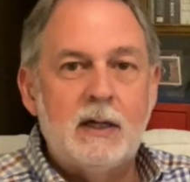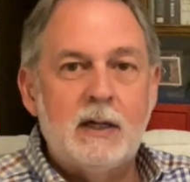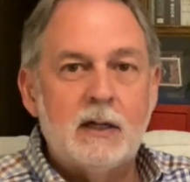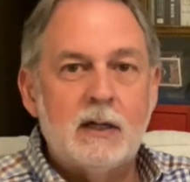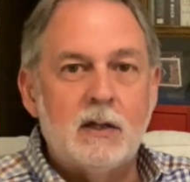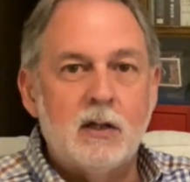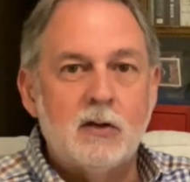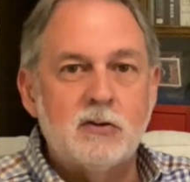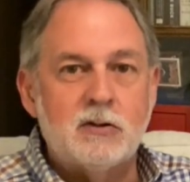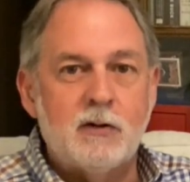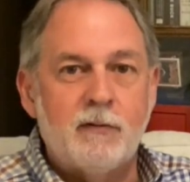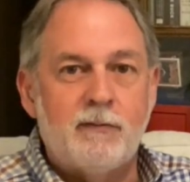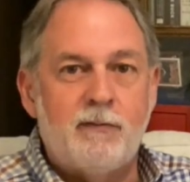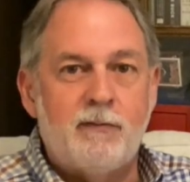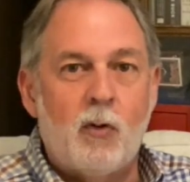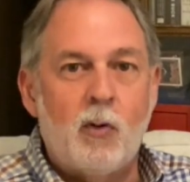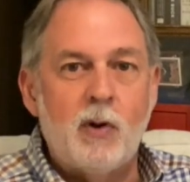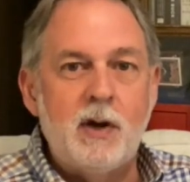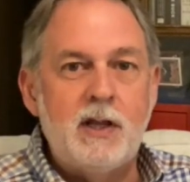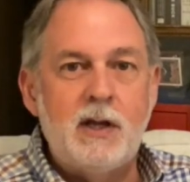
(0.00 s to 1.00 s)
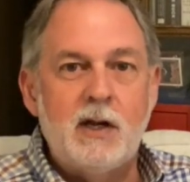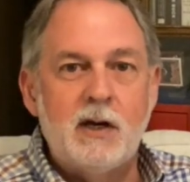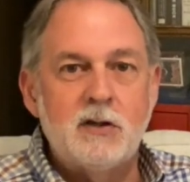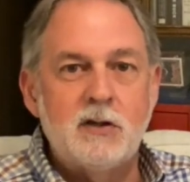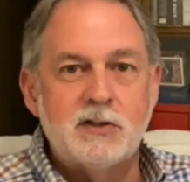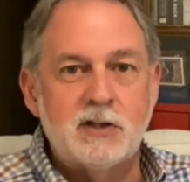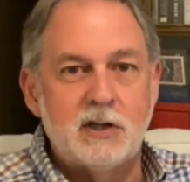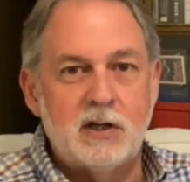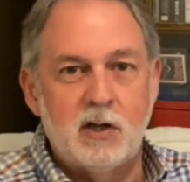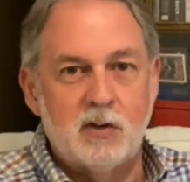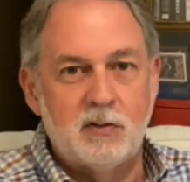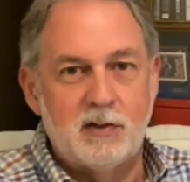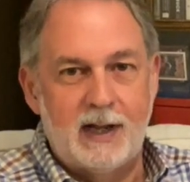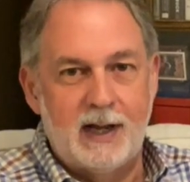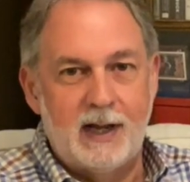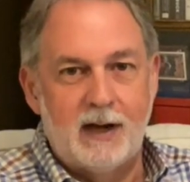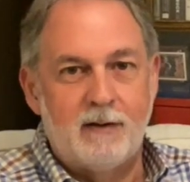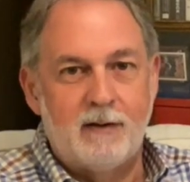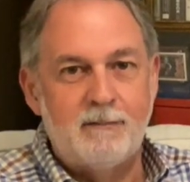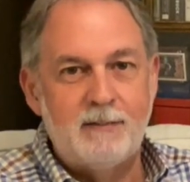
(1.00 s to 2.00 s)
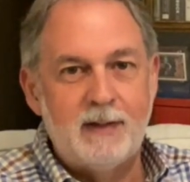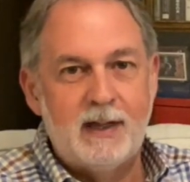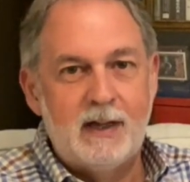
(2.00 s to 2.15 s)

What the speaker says: close to 40 years ago now.